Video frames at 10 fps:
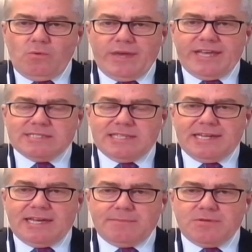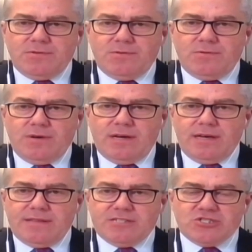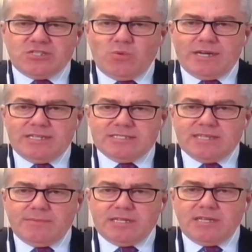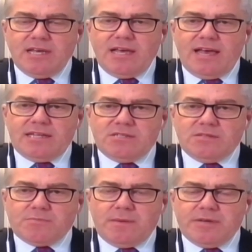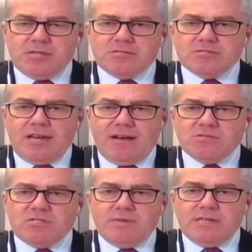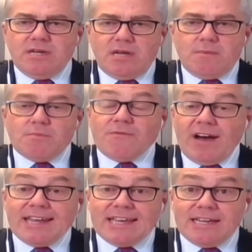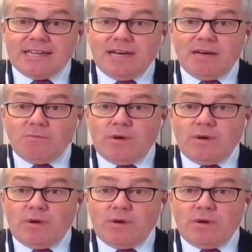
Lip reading: weeks leading up to the G20 summit and to the Prime Minister's announcement, providing India